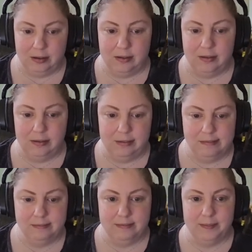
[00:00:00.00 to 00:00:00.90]

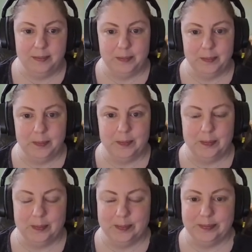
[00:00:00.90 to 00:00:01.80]

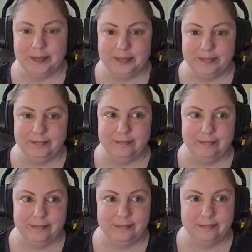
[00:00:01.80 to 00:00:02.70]

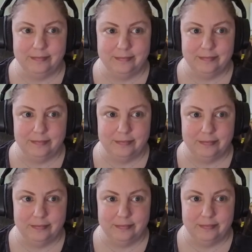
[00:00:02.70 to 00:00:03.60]

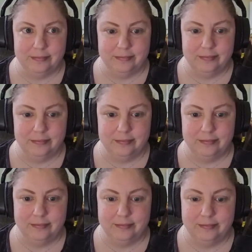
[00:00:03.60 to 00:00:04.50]

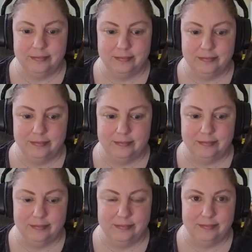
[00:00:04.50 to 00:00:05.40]

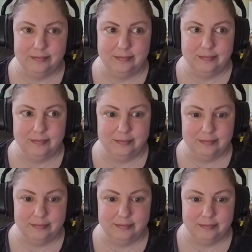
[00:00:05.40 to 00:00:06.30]

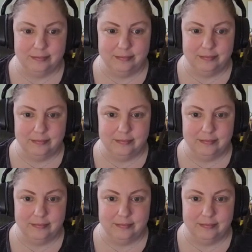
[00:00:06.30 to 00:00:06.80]
Nothing is said.